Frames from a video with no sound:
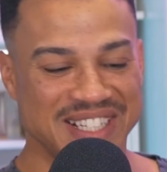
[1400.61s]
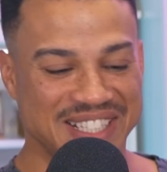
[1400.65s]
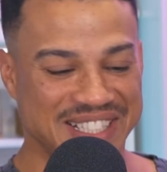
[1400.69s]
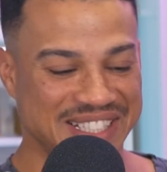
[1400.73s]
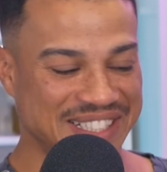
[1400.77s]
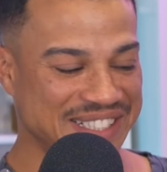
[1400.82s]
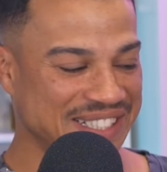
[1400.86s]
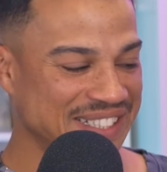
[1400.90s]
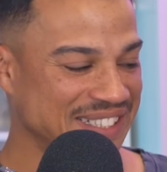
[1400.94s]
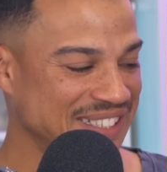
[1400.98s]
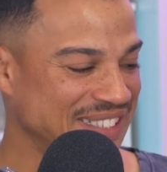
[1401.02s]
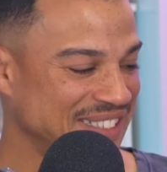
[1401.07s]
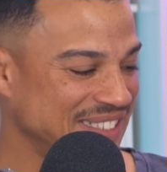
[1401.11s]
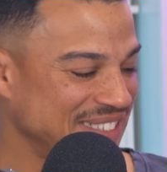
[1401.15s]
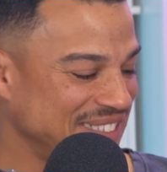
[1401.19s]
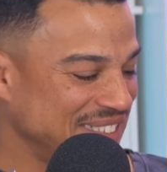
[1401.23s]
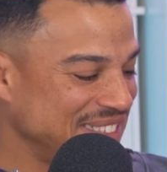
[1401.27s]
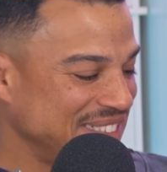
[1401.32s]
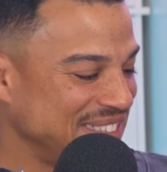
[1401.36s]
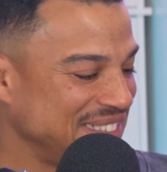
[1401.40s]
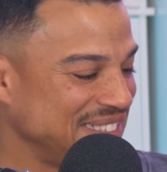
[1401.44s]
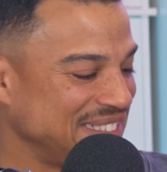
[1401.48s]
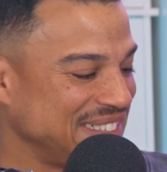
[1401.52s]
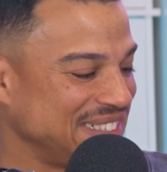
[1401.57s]

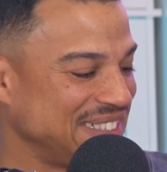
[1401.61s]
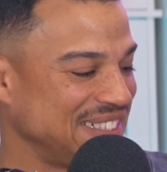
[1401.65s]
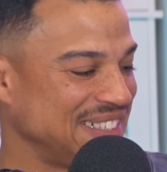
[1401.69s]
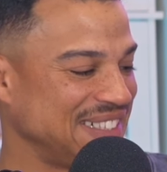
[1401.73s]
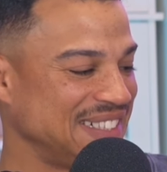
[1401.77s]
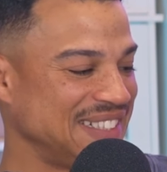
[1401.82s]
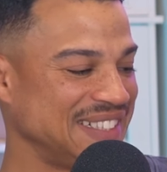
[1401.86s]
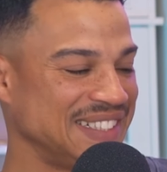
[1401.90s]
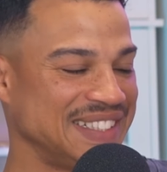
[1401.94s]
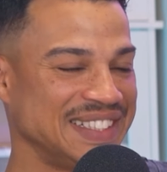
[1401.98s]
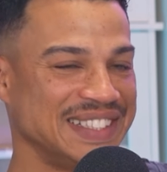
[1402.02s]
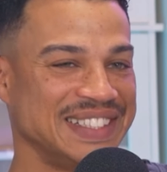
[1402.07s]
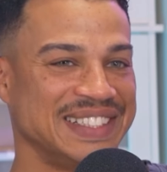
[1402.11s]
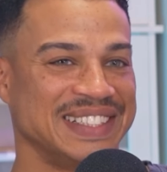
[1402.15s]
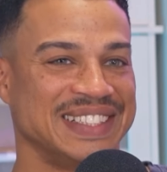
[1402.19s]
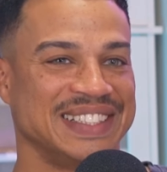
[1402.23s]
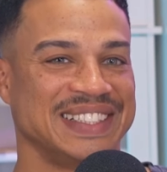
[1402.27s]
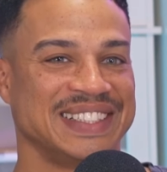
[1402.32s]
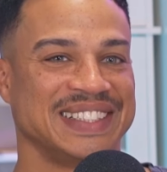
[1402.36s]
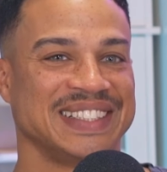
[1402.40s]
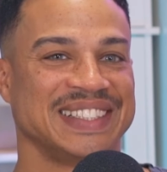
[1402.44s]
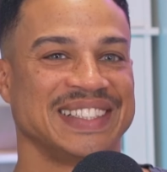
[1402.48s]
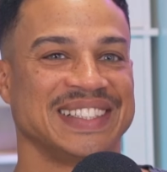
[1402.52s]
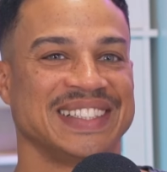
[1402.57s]

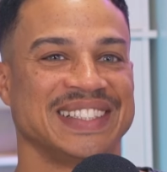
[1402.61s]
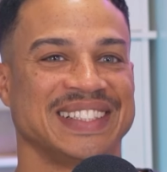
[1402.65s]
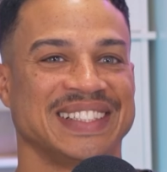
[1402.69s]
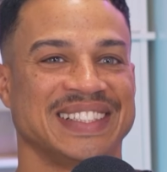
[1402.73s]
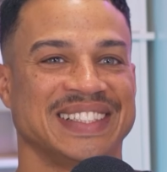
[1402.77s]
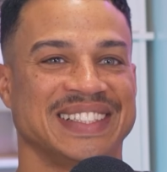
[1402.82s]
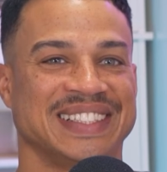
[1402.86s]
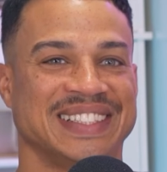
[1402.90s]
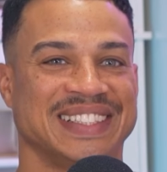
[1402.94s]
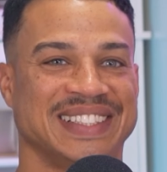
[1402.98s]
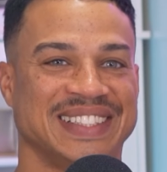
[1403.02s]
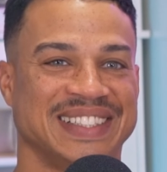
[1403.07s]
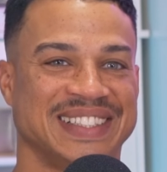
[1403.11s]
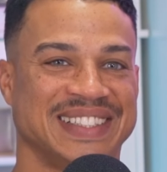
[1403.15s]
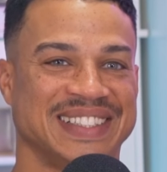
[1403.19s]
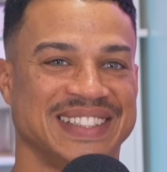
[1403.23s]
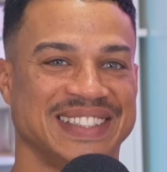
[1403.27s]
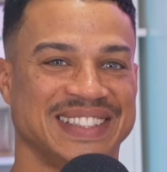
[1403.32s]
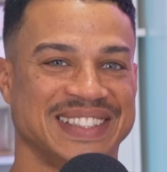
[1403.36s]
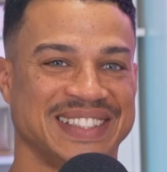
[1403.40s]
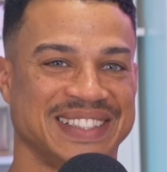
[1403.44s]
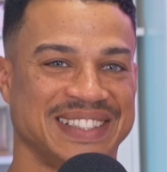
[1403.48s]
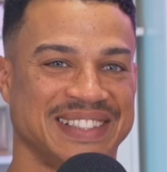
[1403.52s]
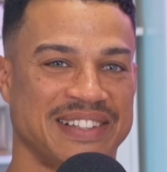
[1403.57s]
No words are spoken by the person on screen.